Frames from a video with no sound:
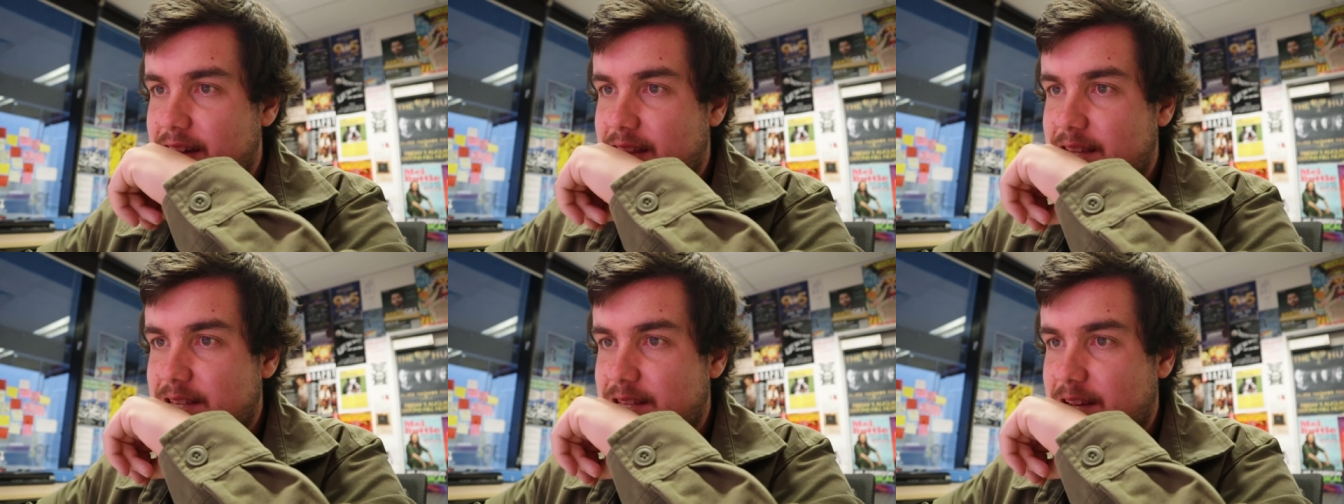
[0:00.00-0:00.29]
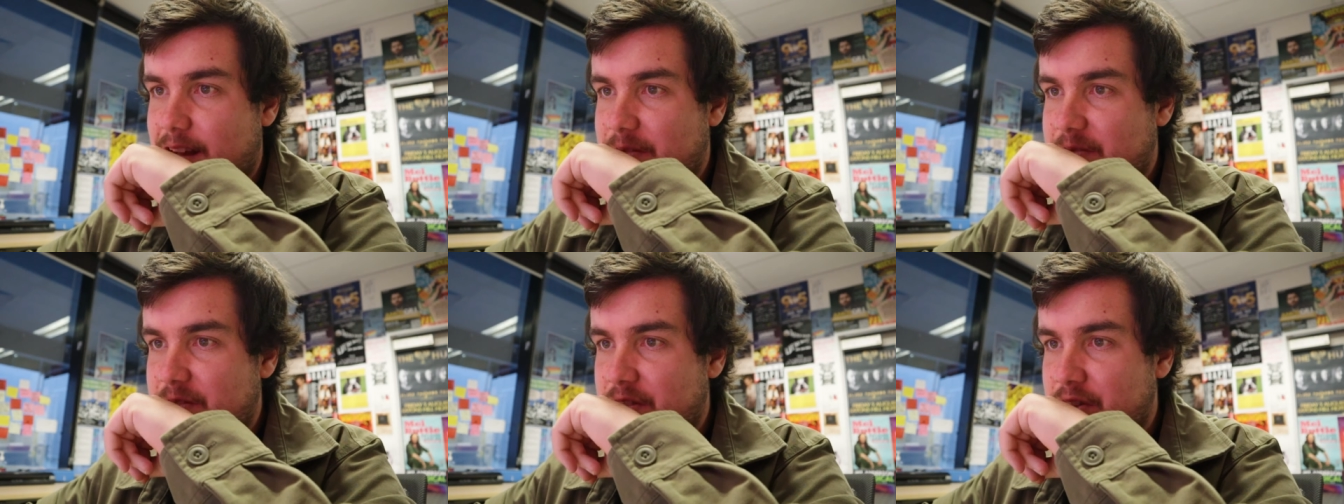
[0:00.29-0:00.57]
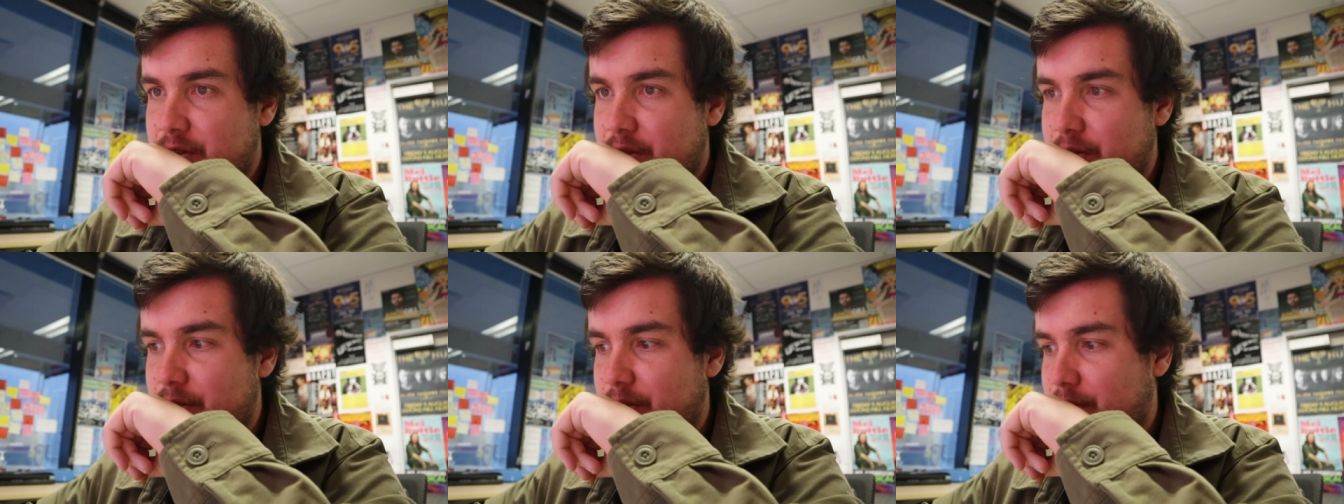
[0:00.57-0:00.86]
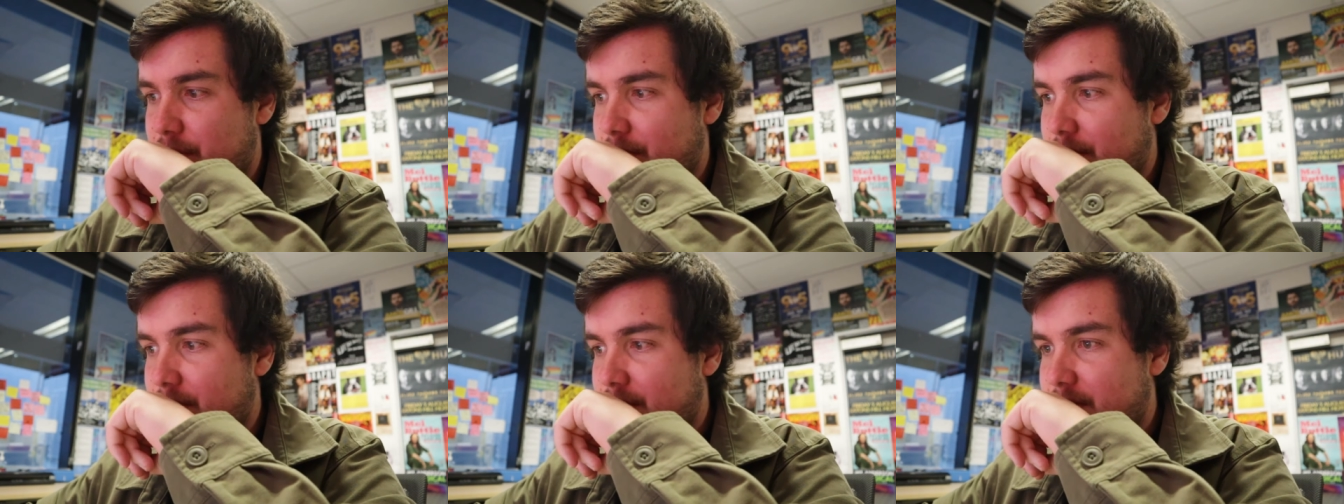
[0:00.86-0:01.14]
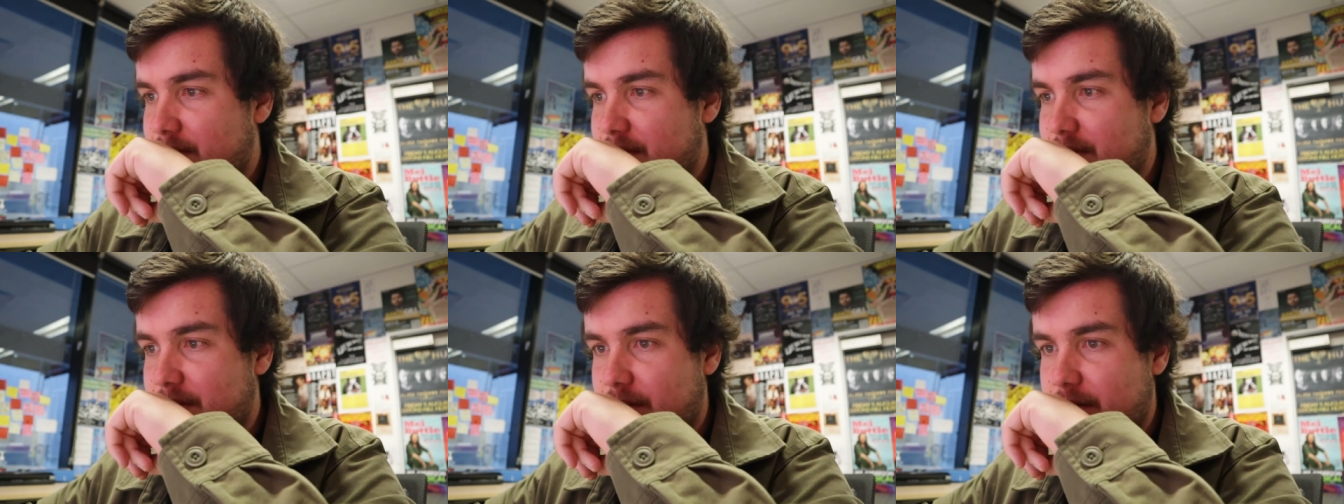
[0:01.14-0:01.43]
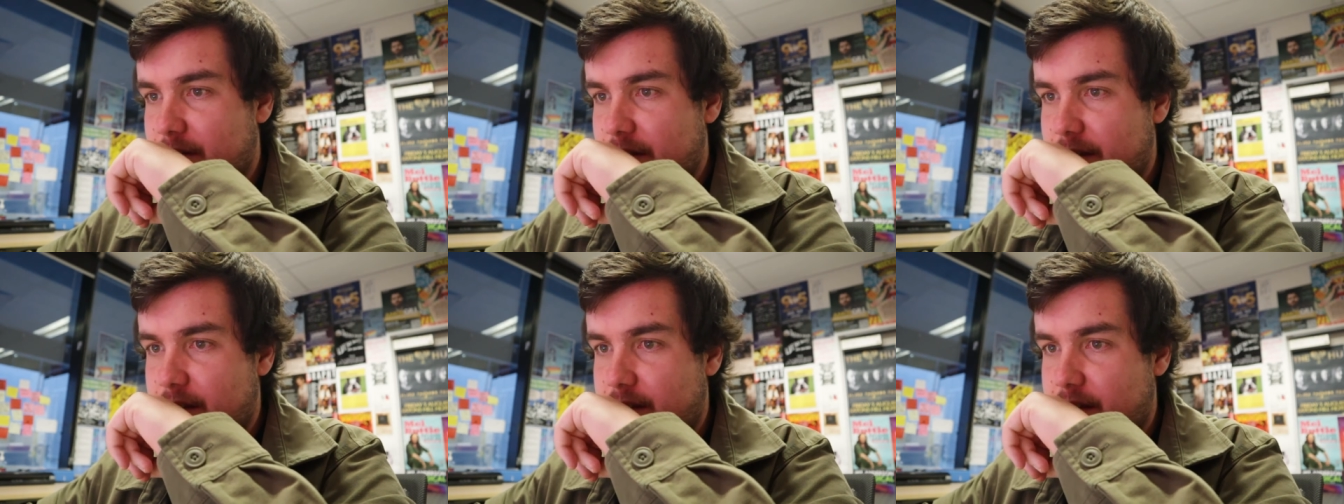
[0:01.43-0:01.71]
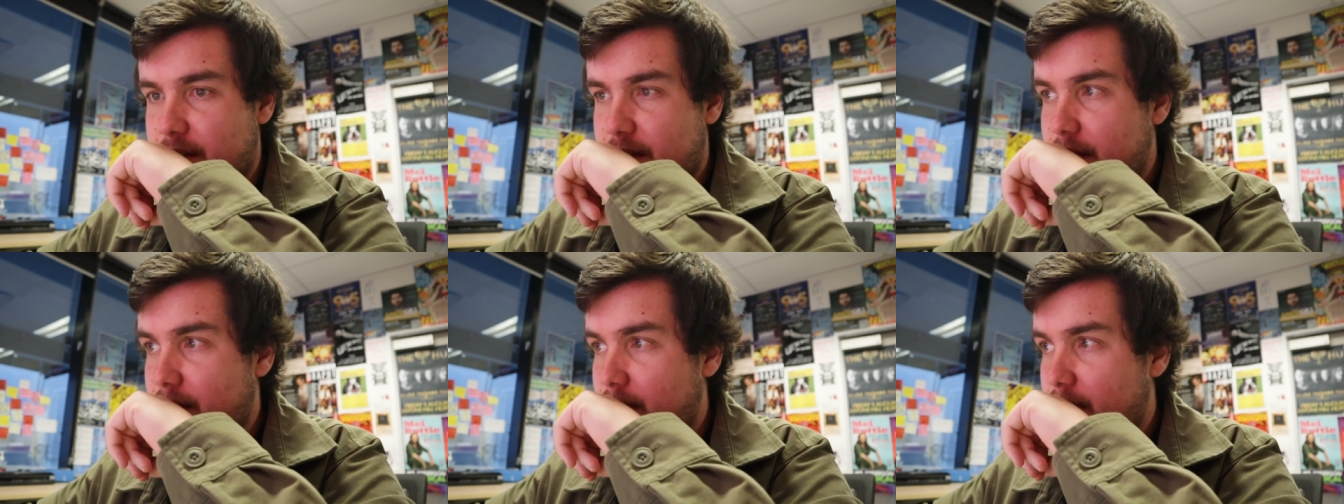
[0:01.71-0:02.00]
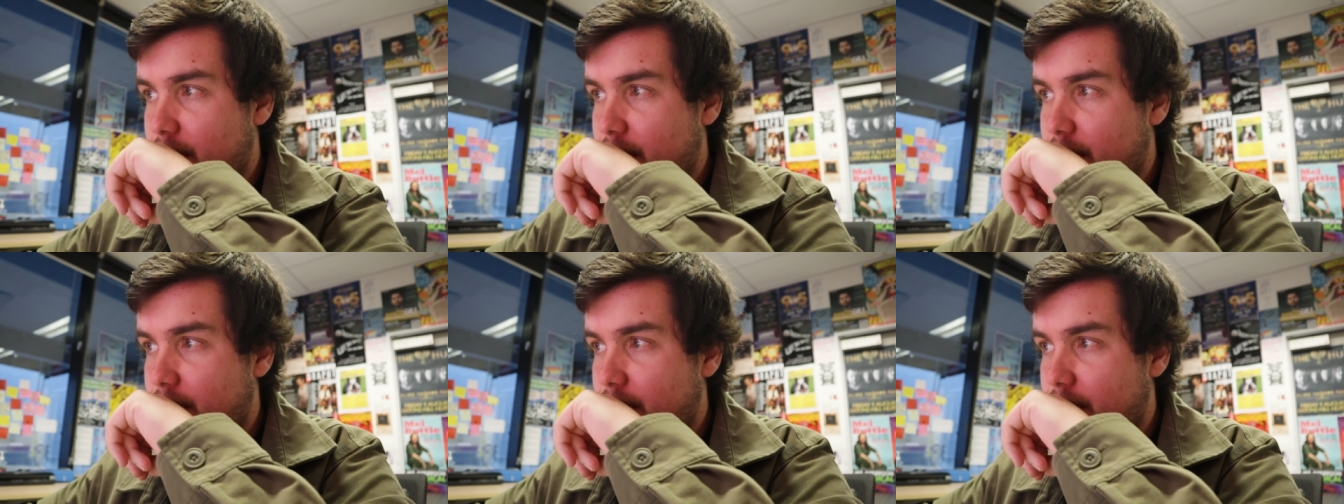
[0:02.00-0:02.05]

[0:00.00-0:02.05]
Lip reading: this afternoon. So